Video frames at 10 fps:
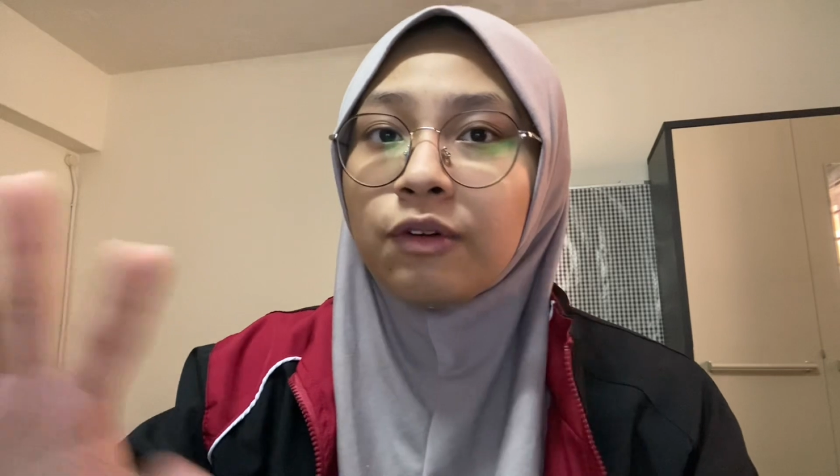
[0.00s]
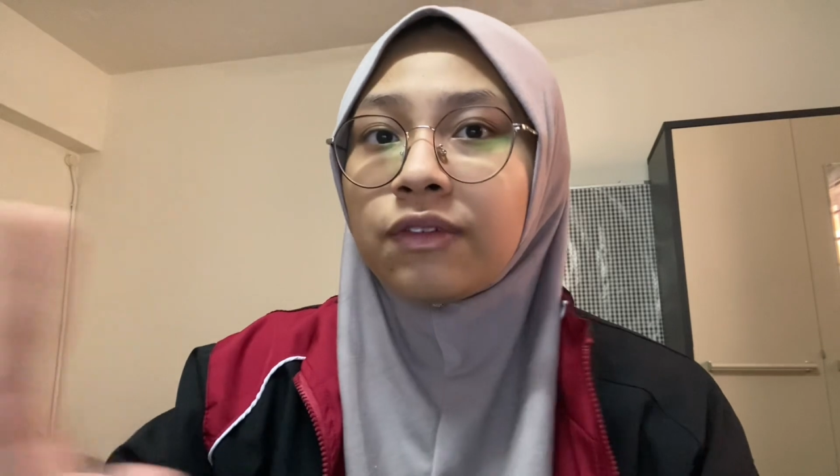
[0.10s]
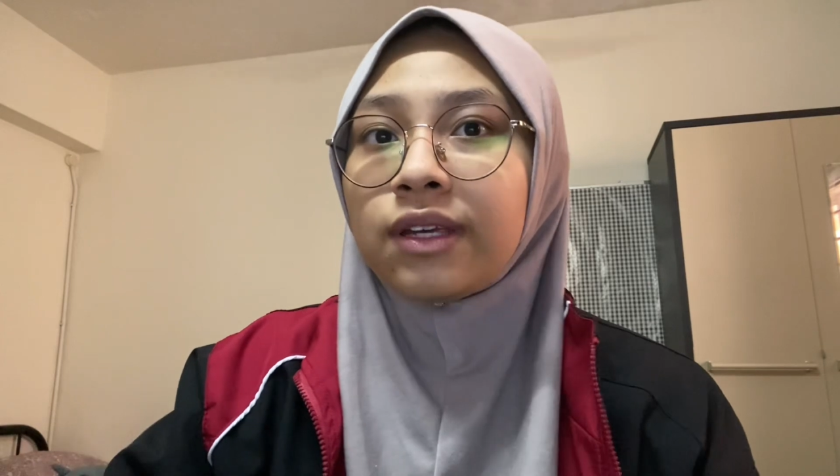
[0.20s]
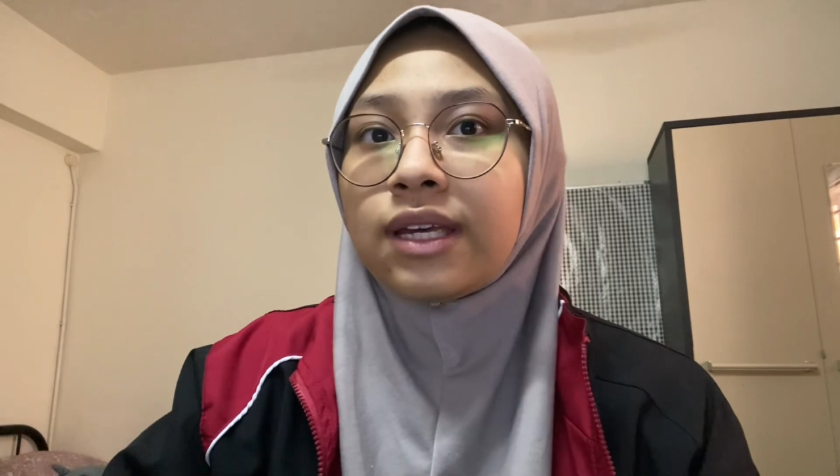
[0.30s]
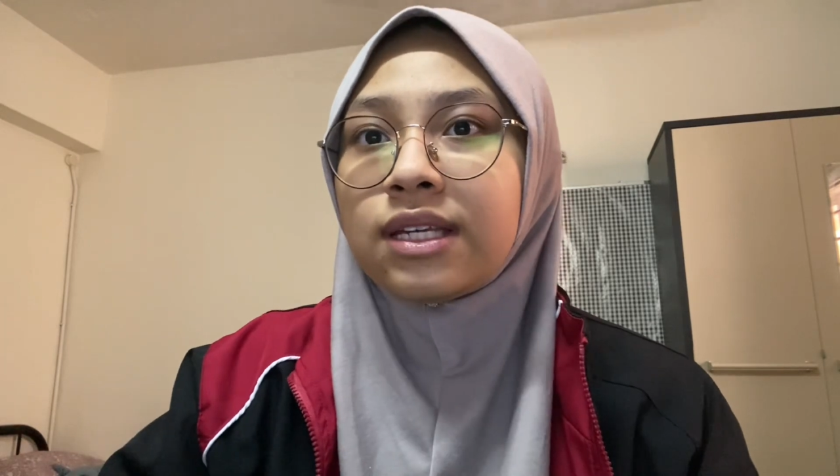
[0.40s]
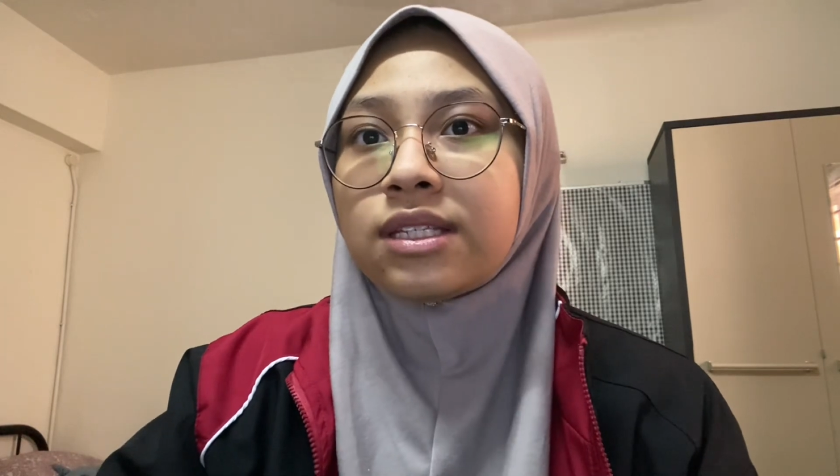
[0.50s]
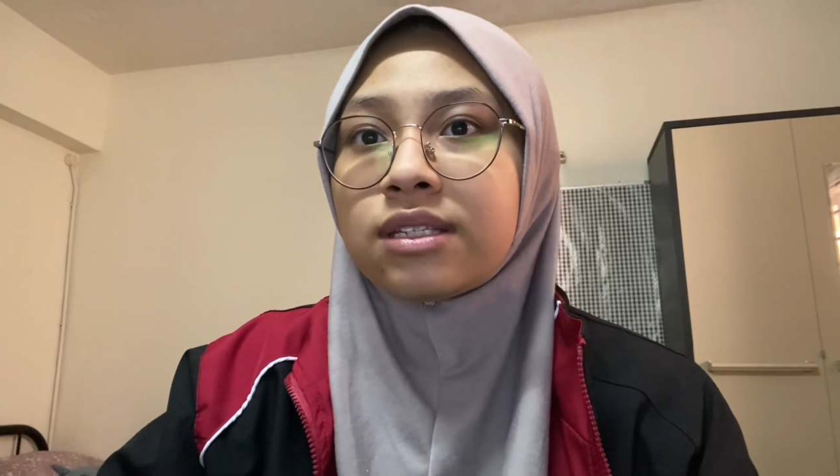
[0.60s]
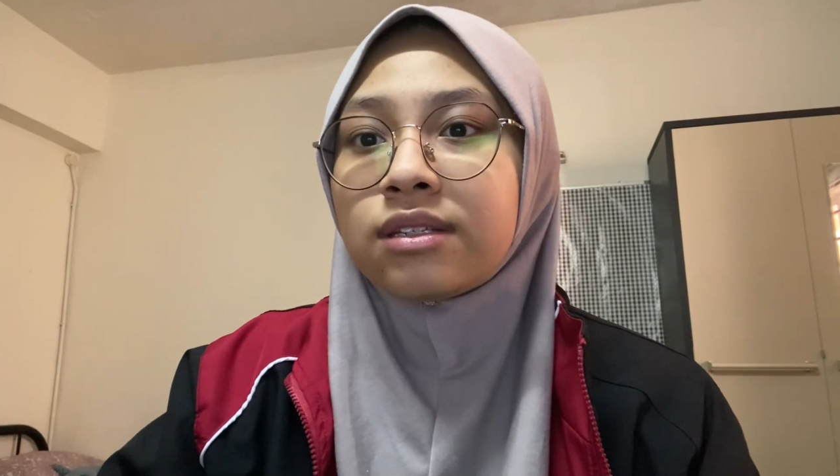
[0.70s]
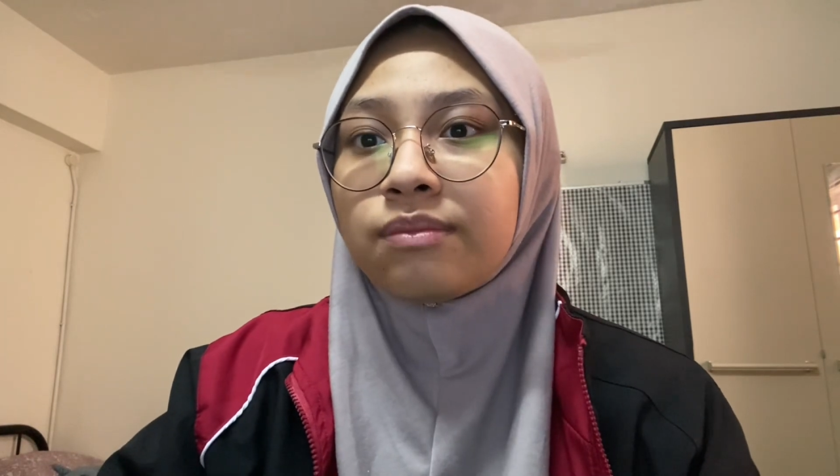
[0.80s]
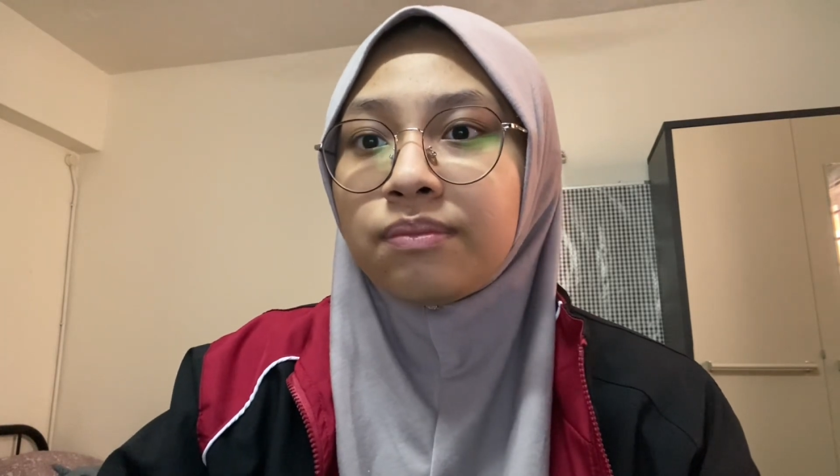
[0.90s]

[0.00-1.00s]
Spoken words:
of the case